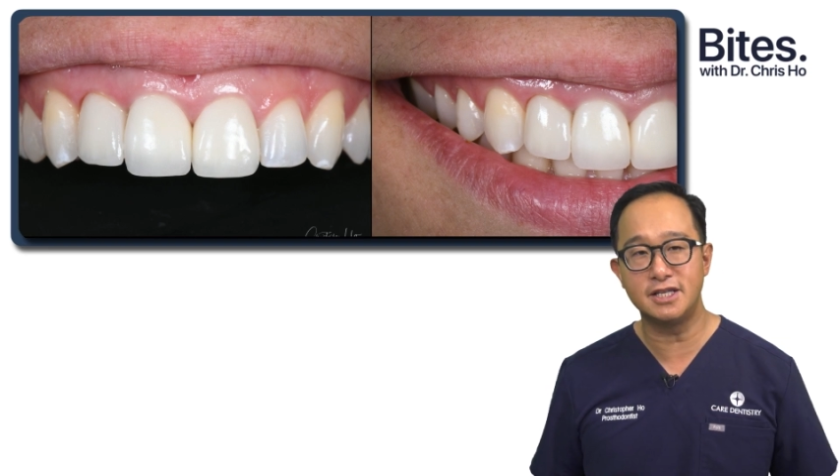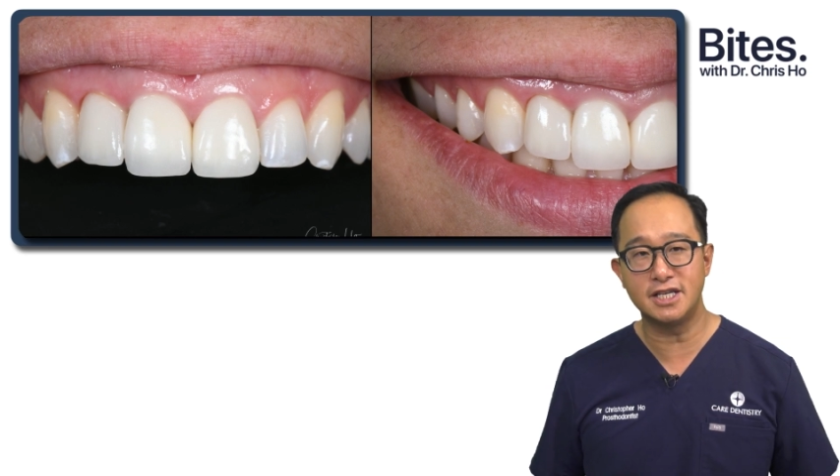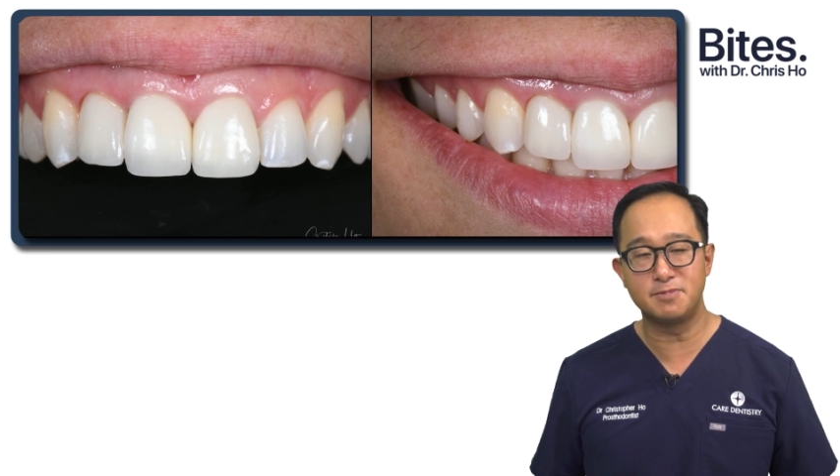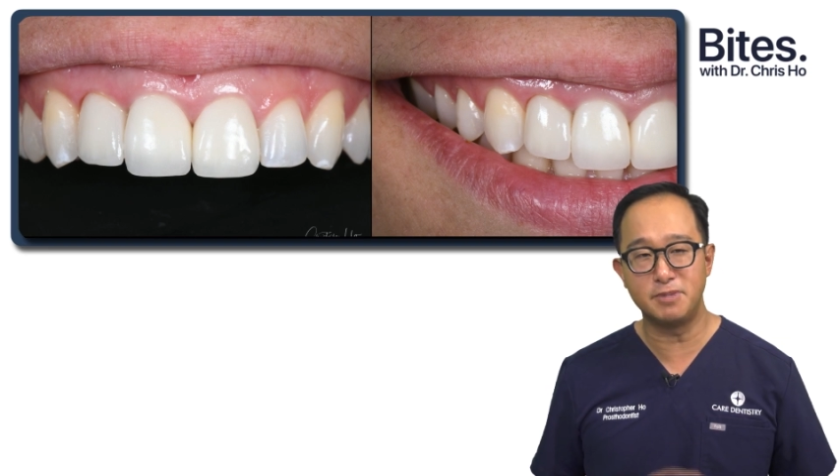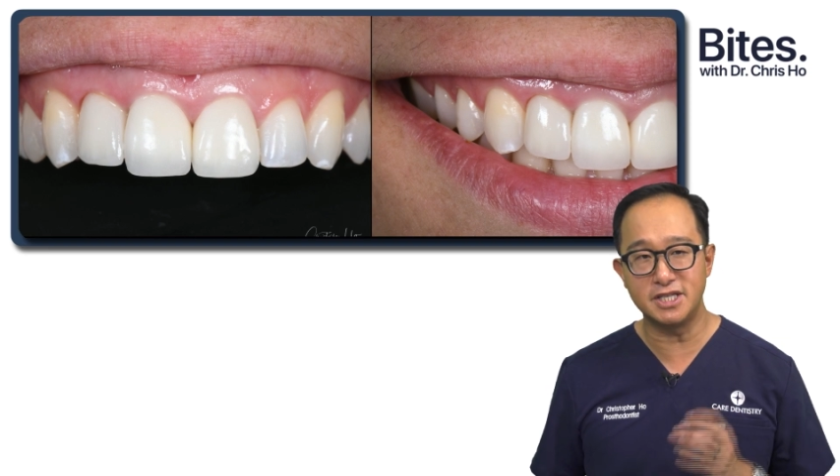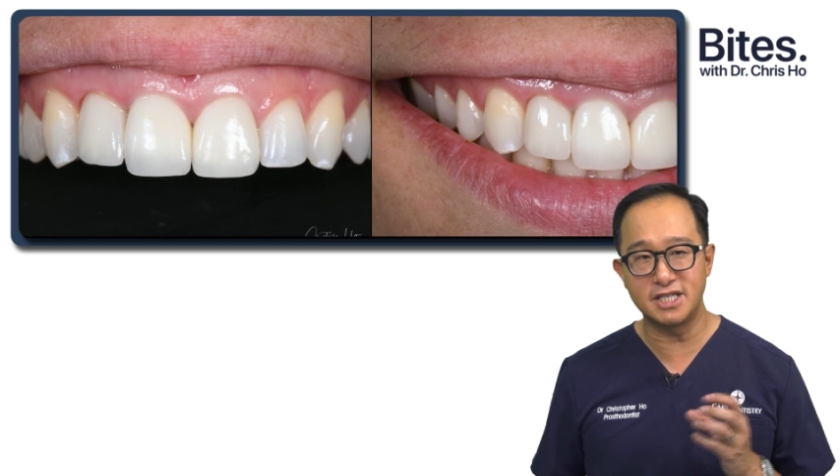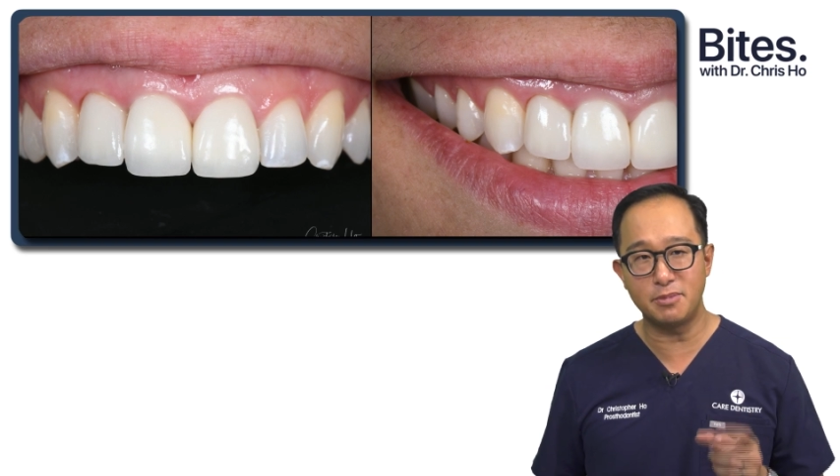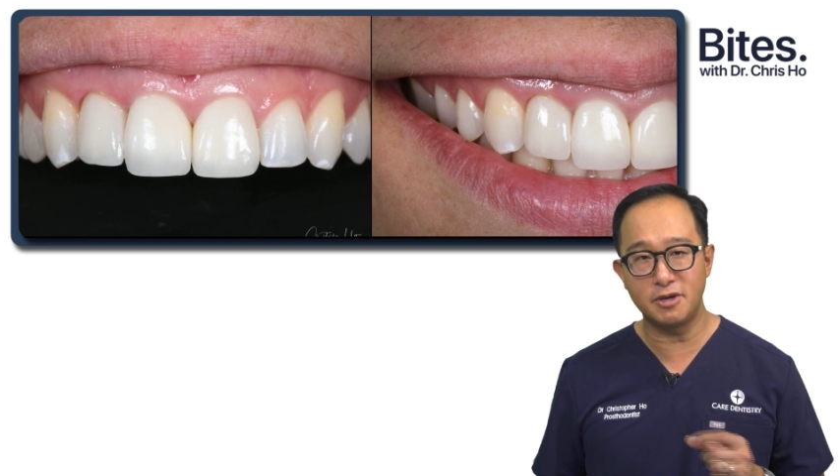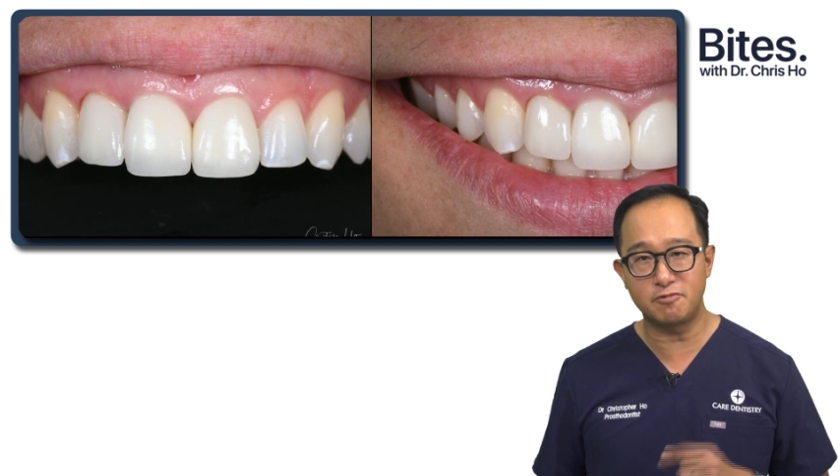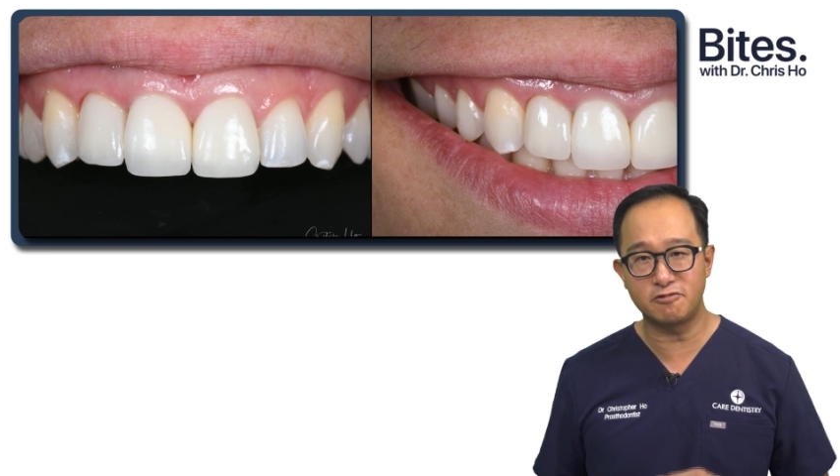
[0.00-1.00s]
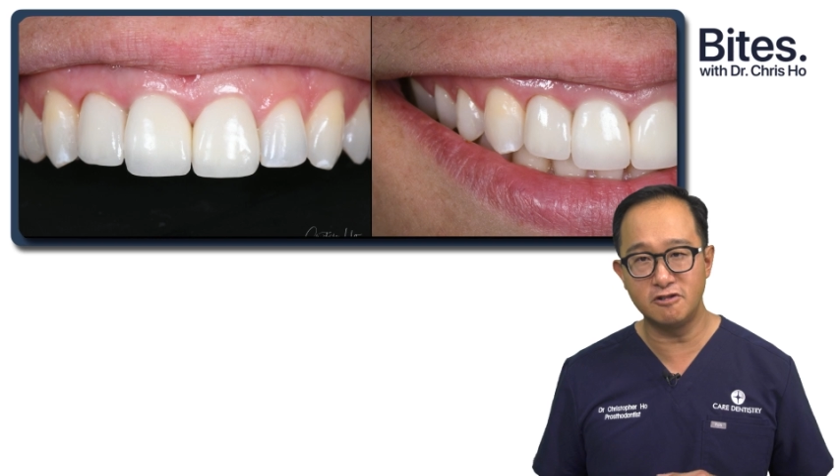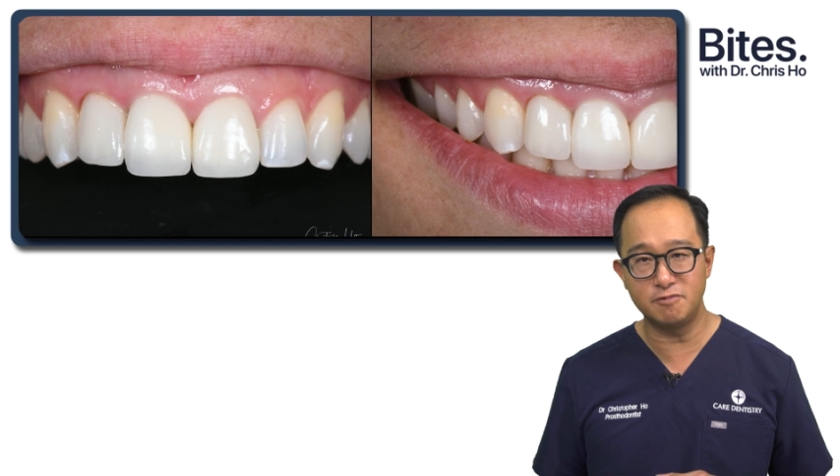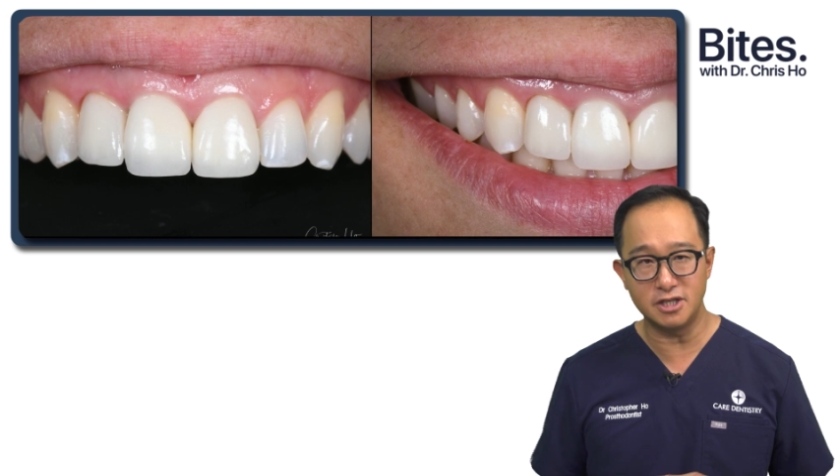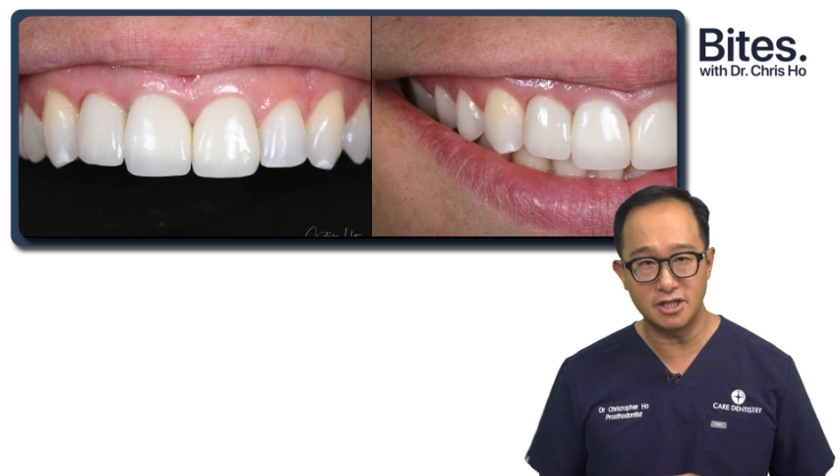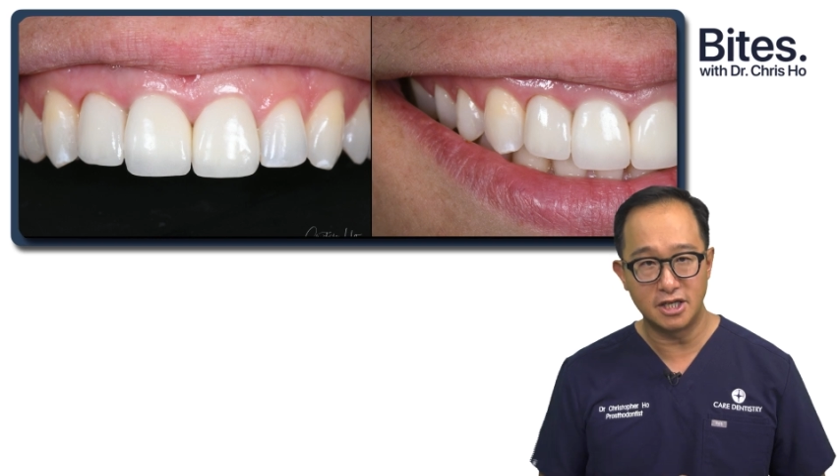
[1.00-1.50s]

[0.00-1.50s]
there's been some improvement